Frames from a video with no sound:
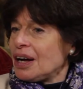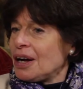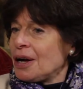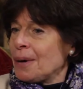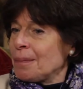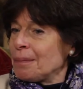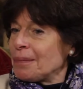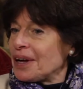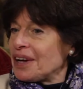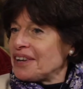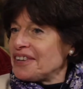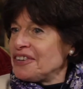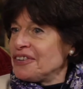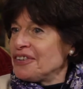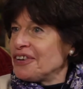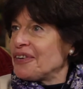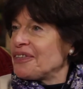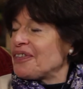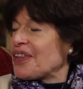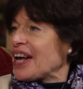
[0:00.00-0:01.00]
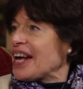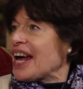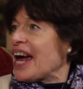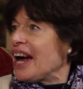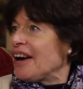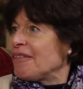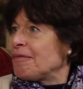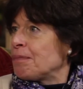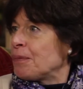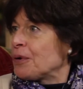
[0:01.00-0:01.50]
Um, you know, they
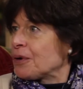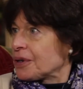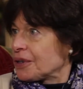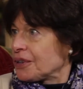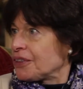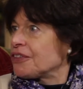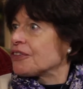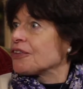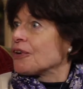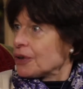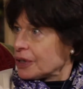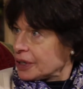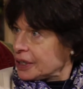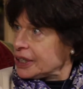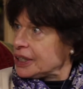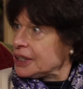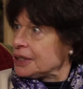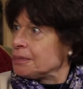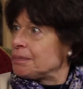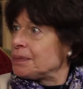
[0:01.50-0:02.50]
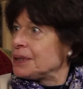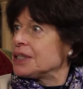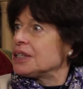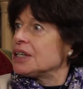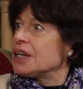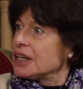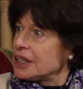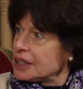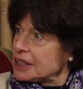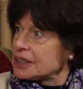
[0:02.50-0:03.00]
have more authority
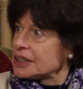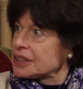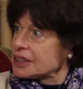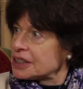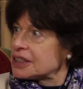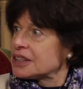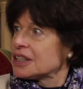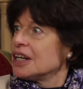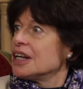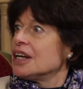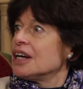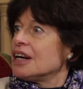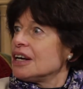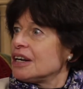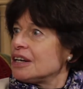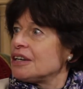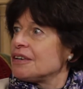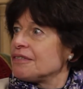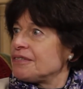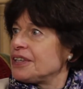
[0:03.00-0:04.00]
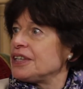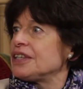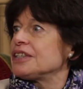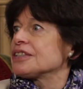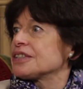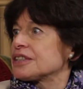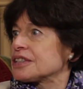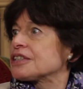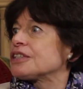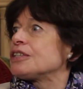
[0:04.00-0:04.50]
because of
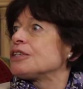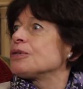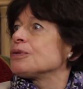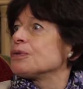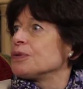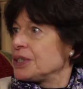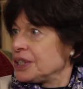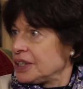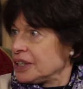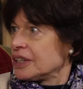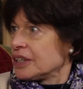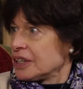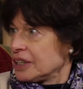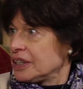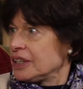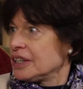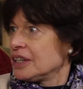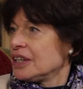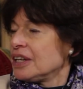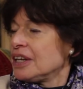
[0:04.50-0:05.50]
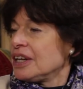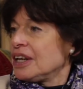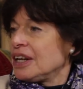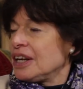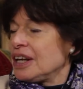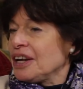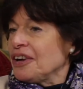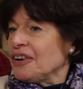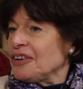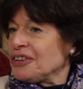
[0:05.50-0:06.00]
his career.
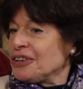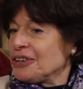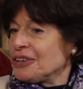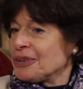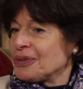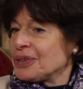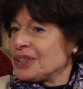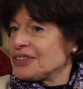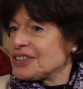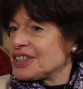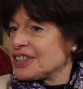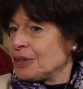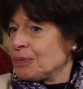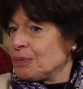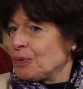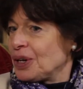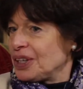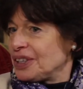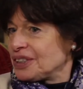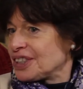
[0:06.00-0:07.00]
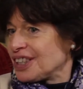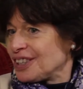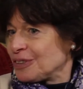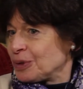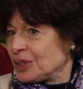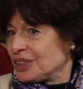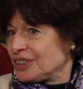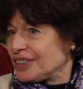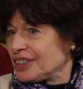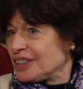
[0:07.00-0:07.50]
You know, in some ways,
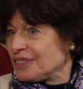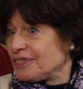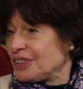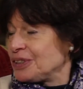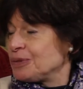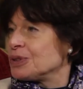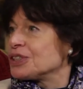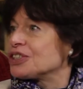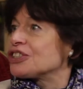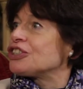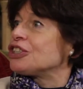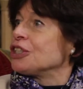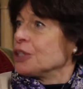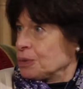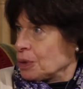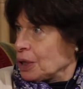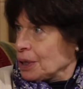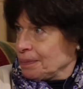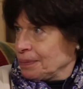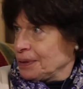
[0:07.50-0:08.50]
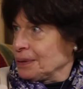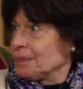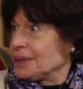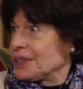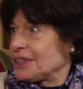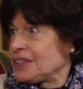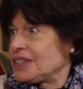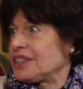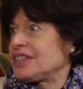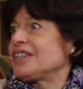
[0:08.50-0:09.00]
I wondered if he was too
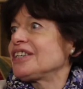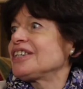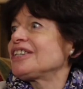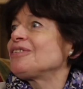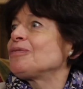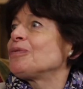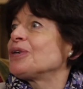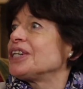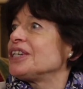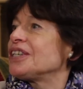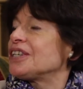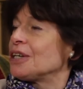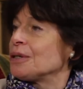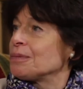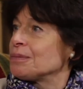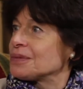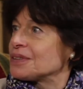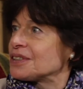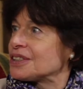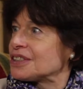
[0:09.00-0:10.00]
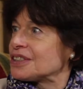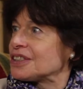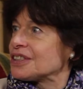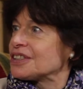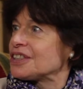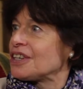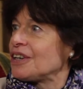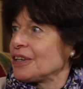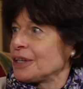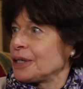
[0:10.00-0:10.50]
optimistic when he comes
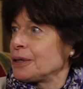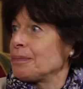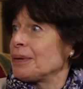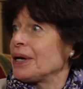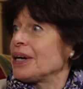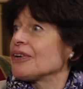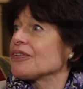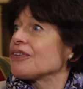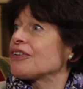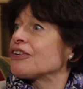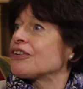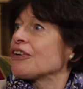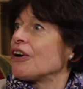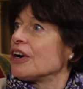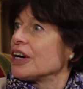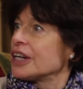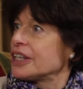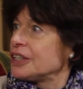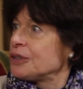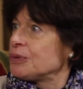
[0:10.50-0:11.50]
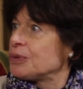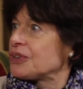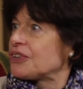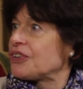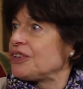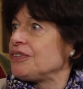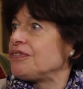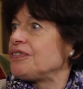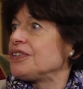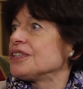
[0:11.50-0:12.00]
to talk about Saudi,
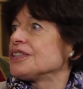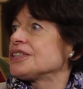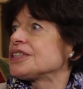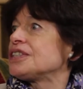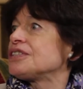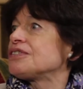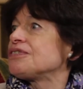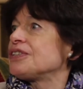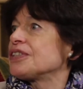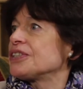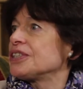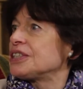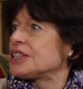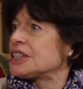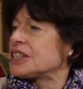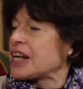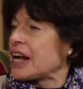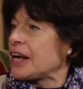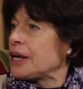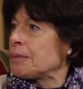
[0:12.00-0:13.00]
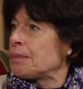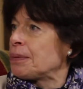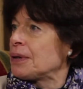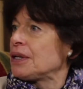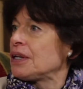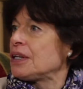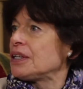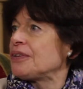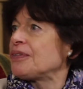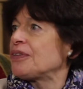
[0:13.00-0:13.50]
which he feels is very
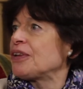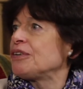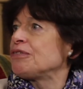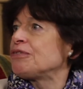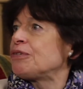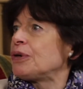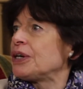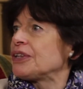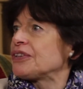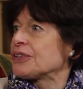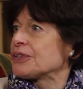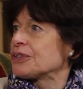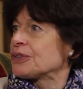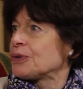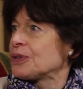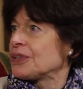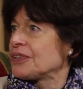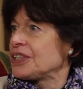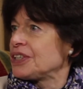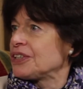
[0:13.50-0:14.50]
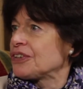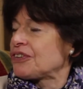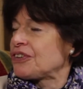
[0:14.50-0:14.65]
stable and they've weathered all the